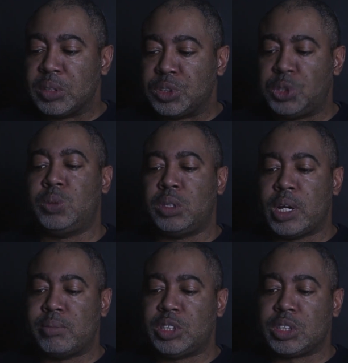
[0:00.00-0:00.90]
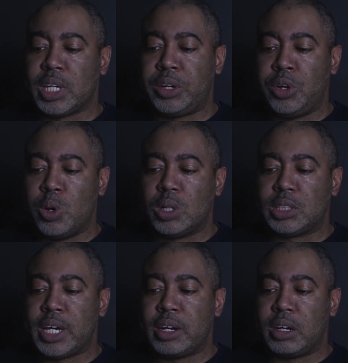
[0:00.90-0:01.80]
up a shoot and I've just like
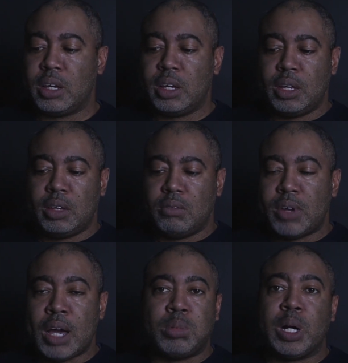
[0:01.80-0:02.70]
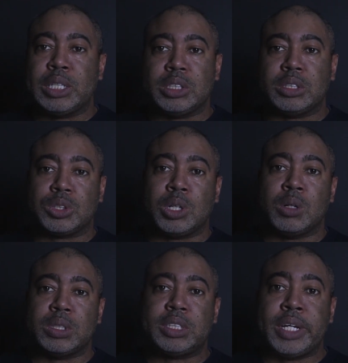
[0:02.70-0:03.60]
noticed that vibration
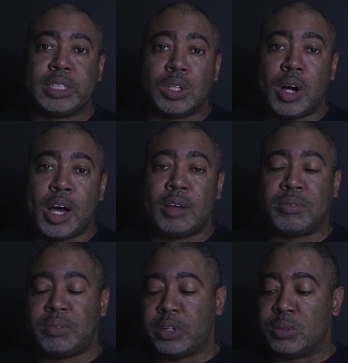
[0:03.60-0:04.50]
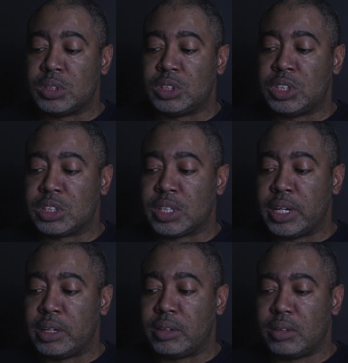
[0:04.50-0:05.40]
control was set to off, and it was just
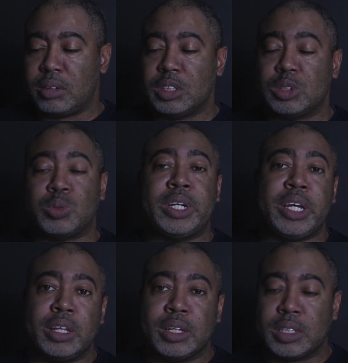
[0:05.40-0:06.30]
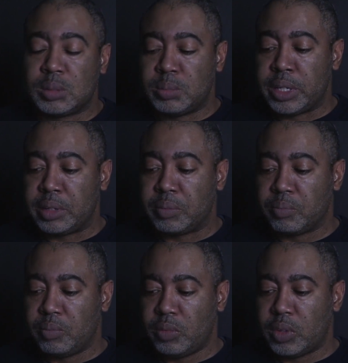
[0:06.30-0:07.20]
like, it was ridiculous, but
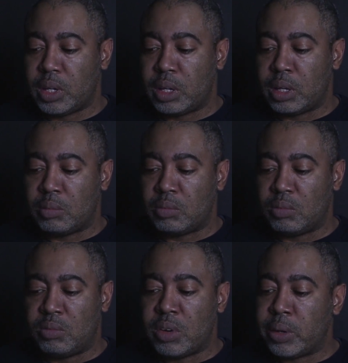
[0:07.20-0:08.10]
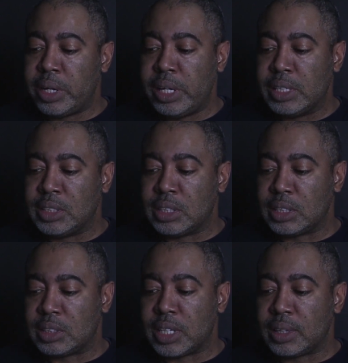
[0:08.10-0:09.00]
very easy
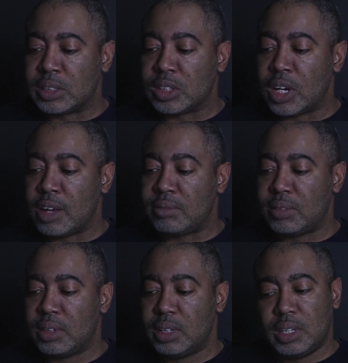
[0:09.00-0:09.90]
to set this off.